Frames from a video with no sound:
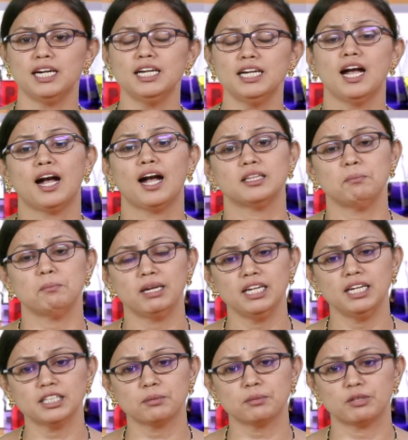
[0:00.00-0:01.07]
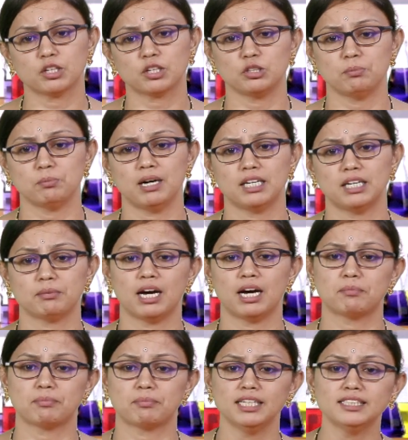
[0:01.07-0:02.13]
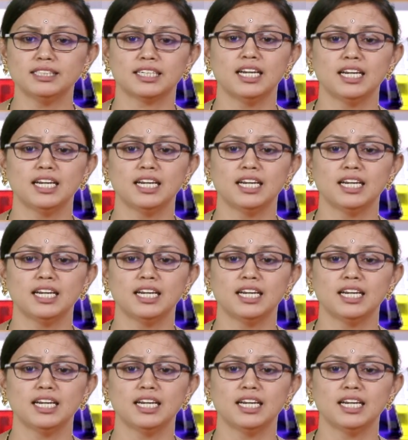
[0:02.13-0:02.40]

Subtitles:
and the male reproductive part are present,